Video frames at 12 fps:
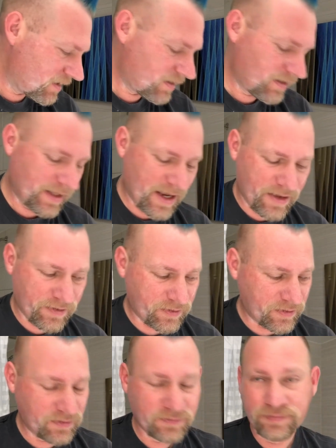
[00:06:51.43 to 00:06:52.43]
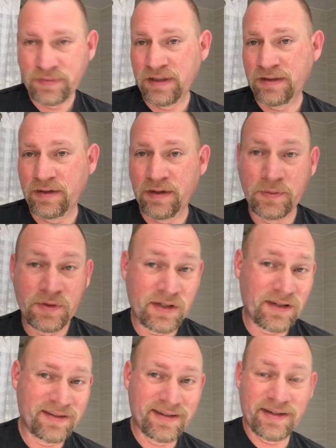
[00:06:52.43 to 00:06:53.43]
lather, it was
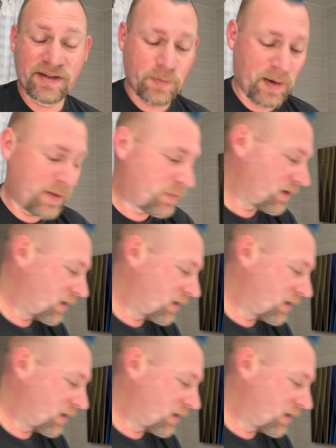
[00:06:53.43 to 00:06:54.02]
starting to dissipate pretty